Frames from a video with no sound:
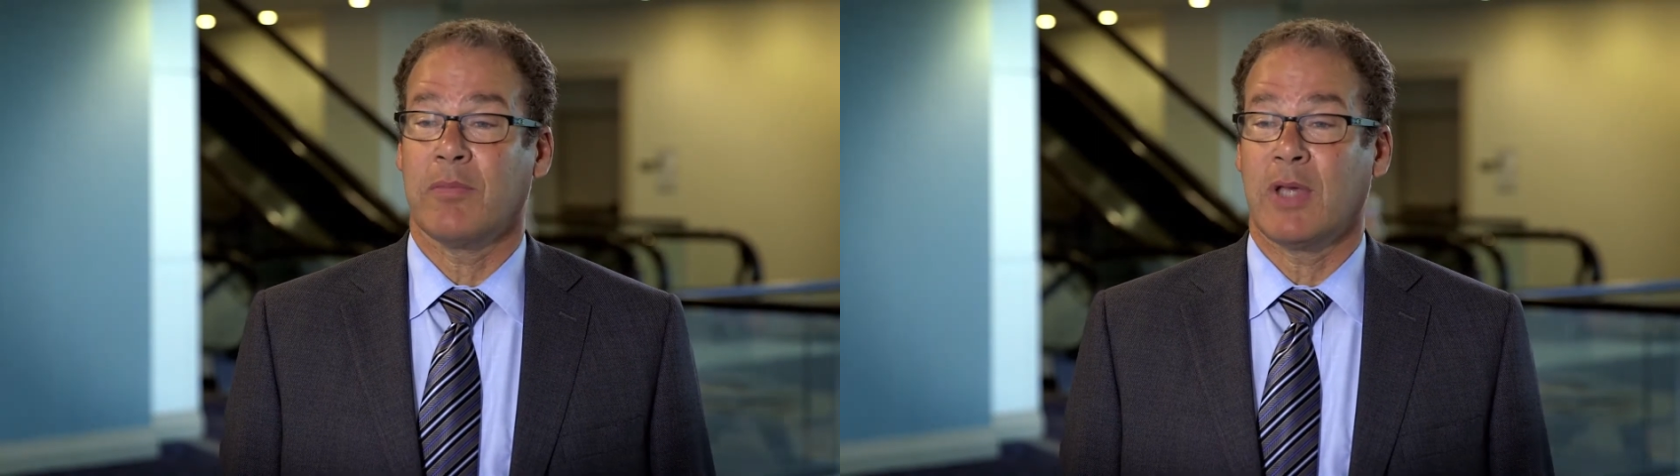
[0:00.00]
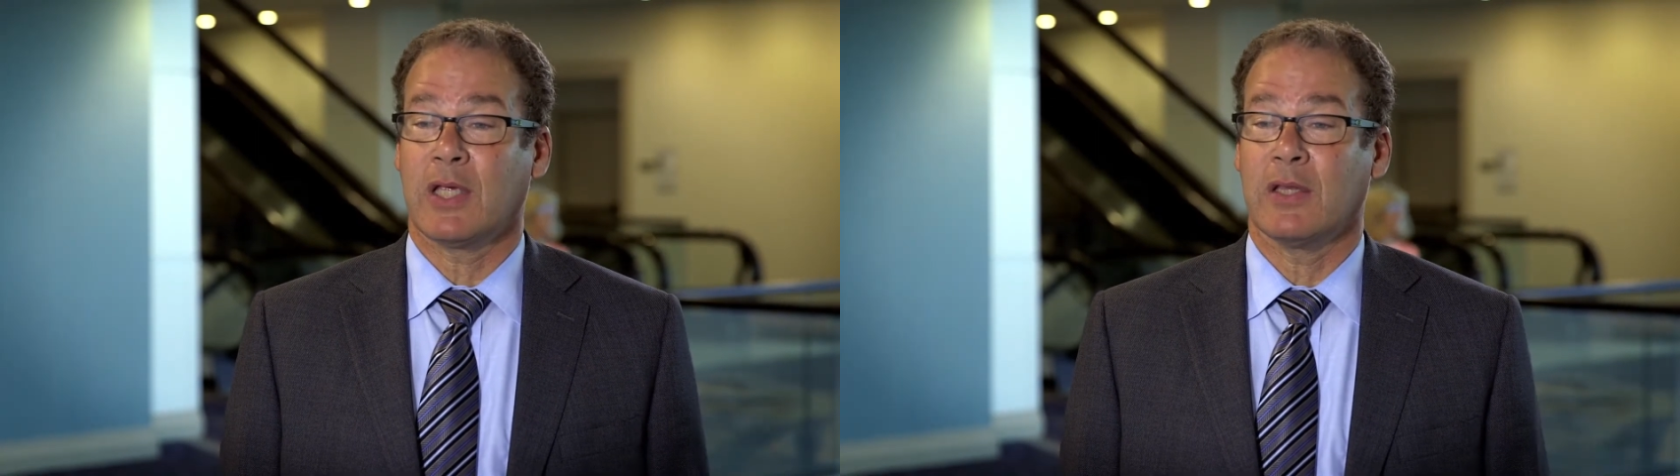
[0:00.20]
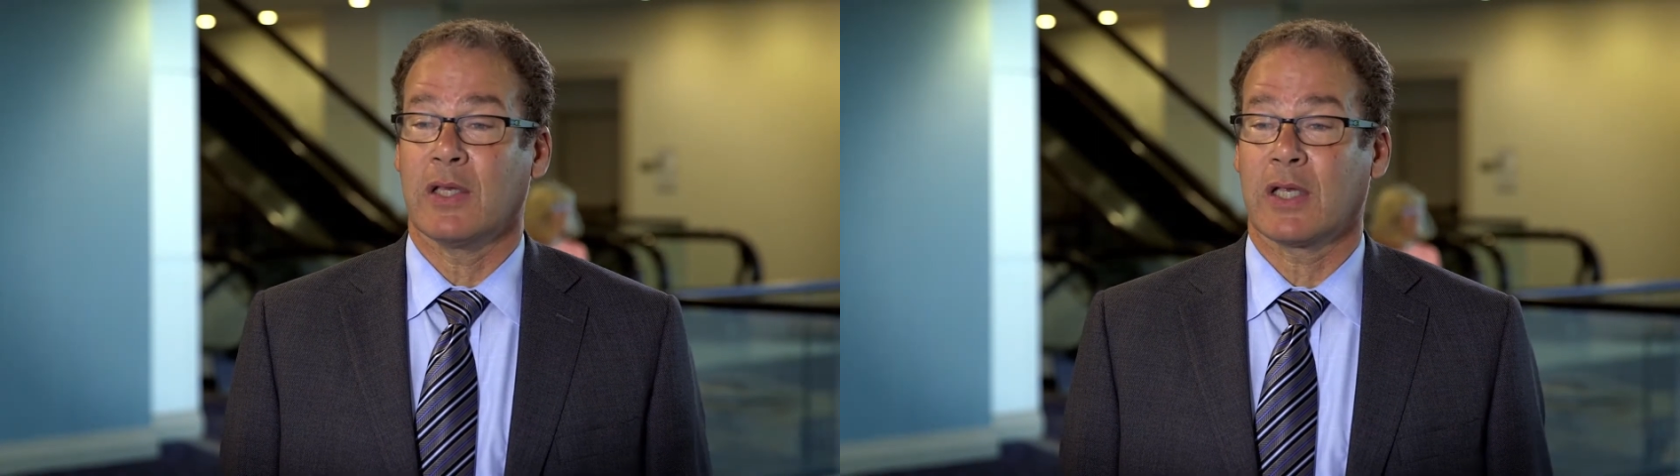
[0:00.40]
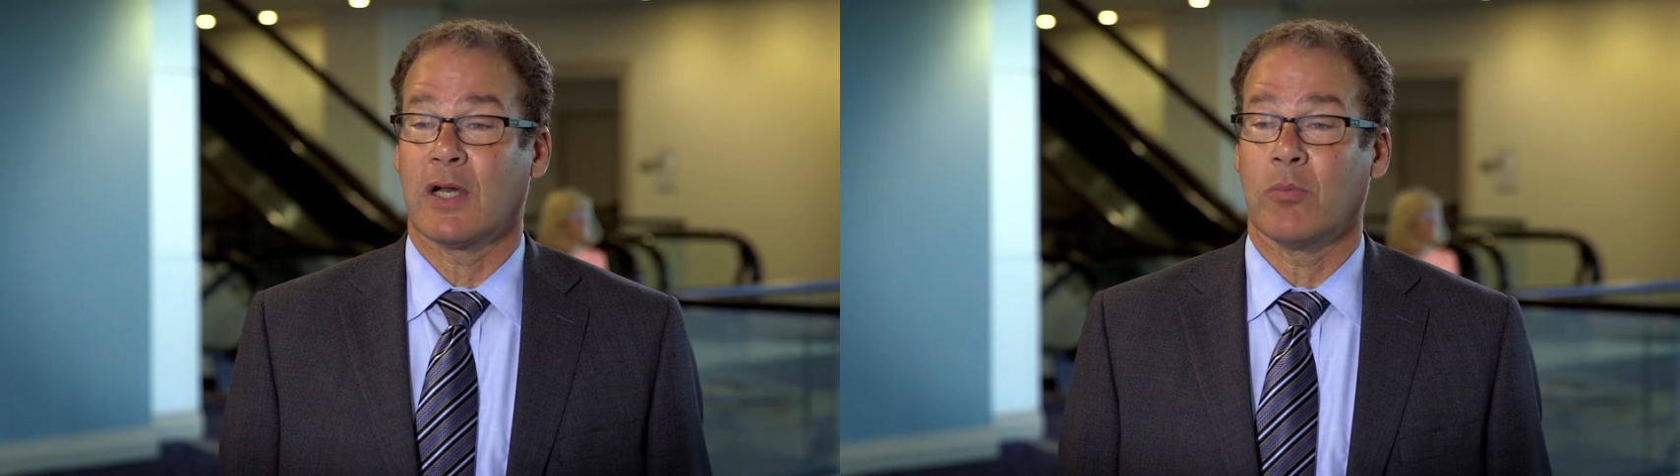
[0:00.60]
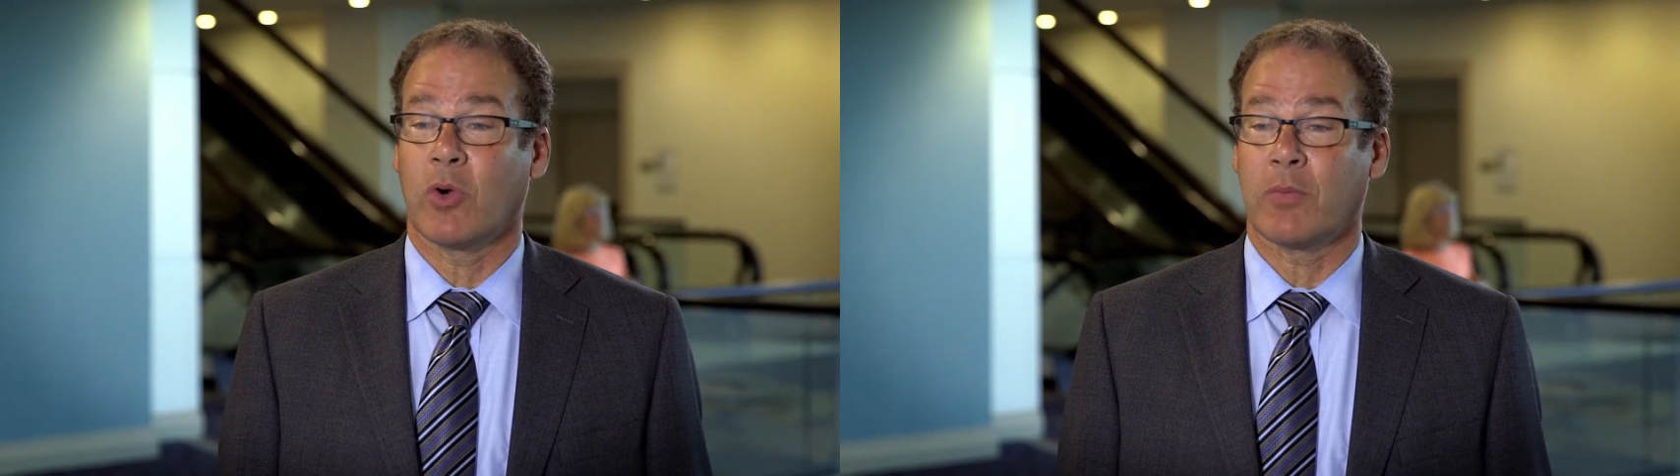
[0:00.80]
making the
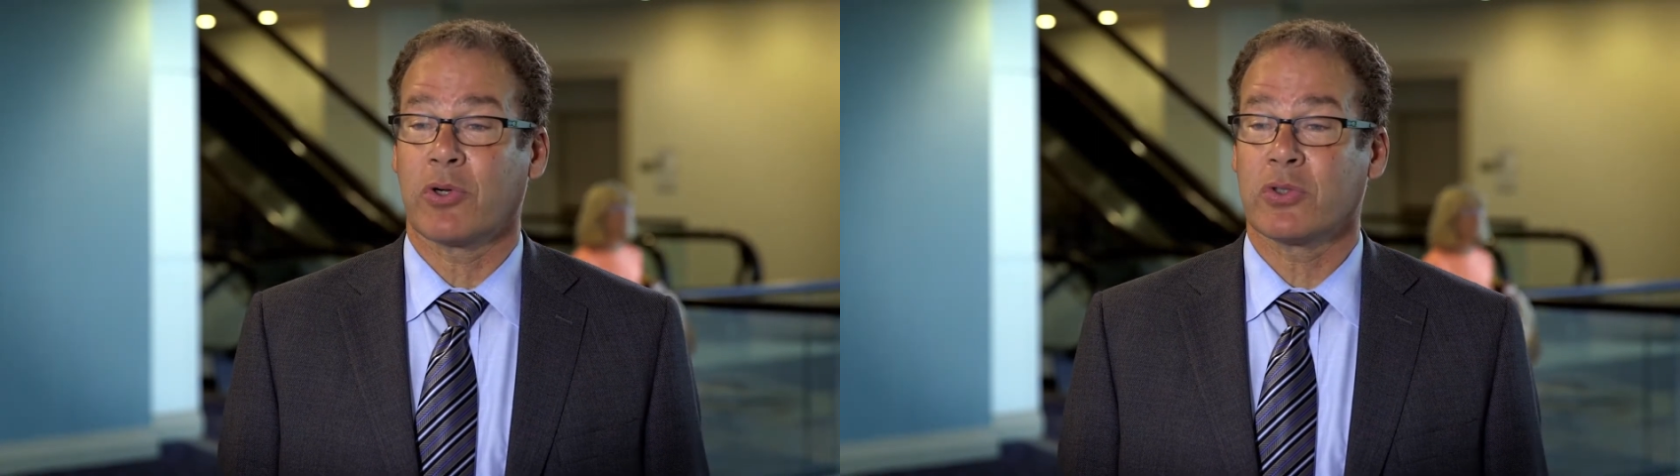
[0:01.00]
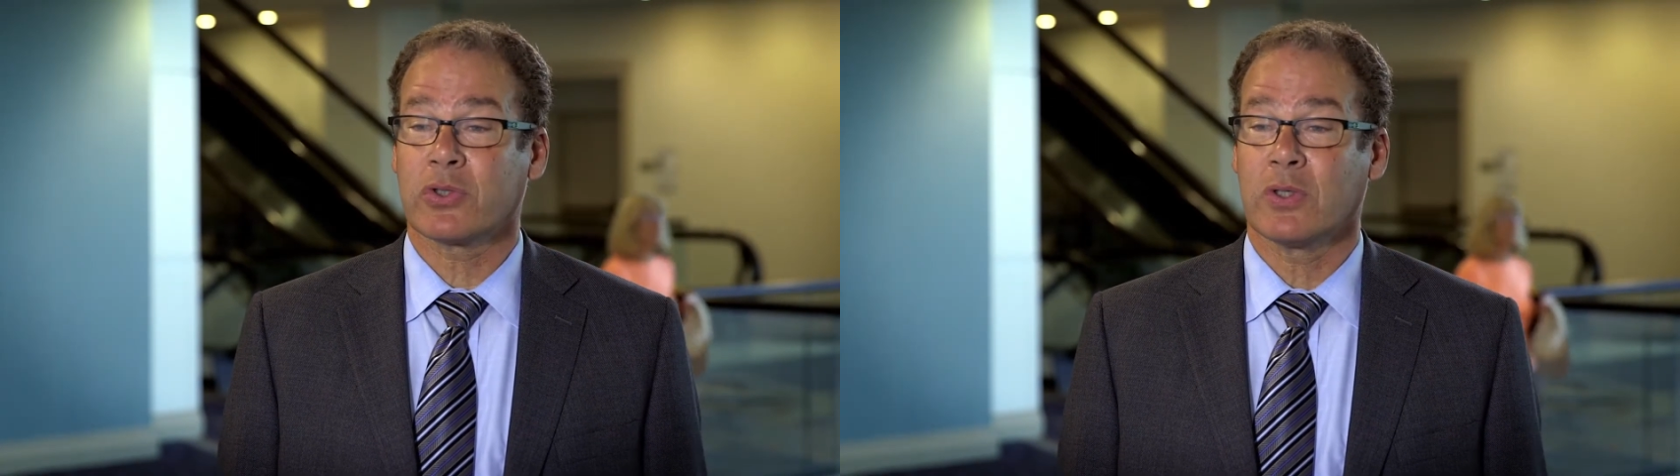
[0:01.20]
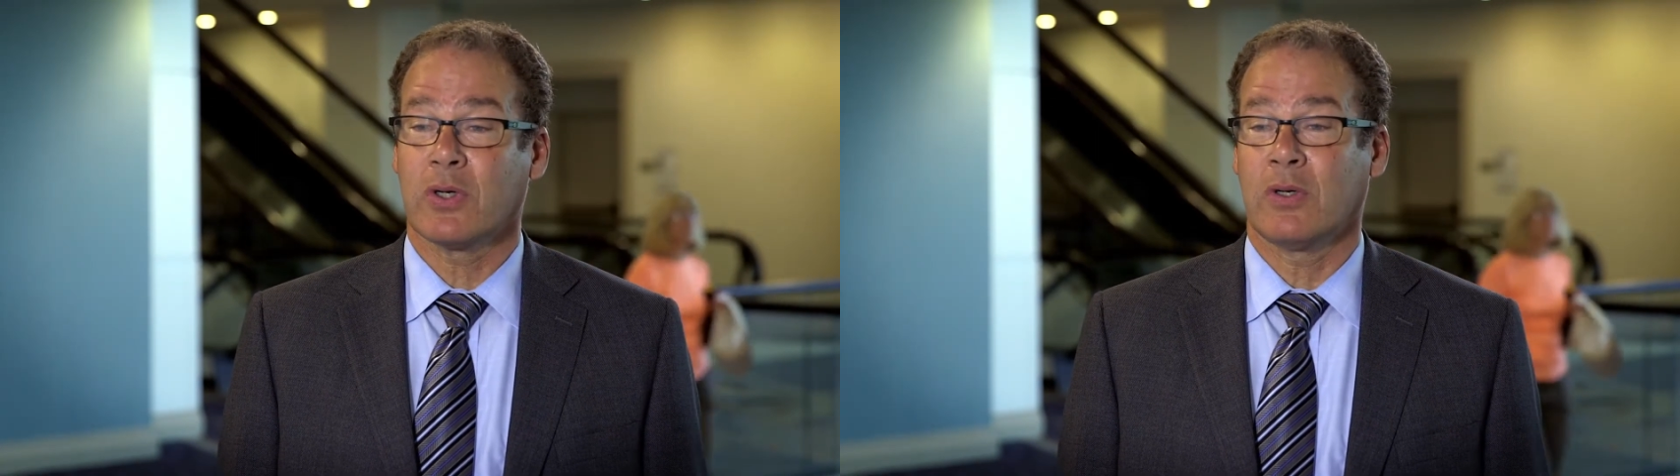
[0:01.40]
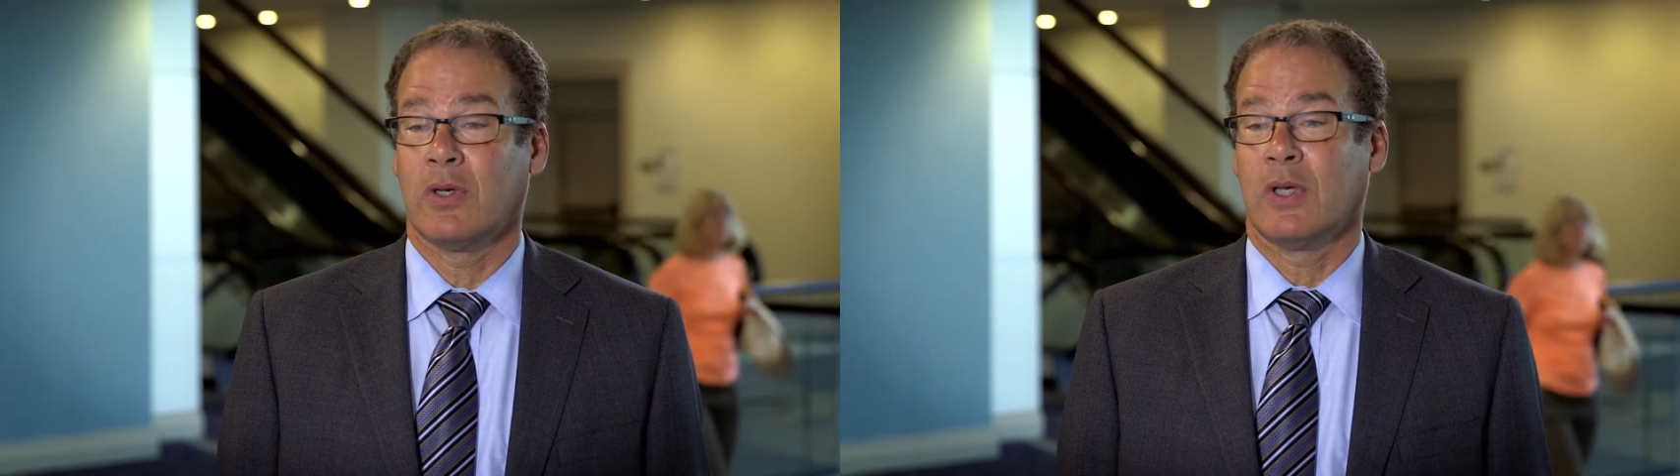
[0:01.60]
care more personal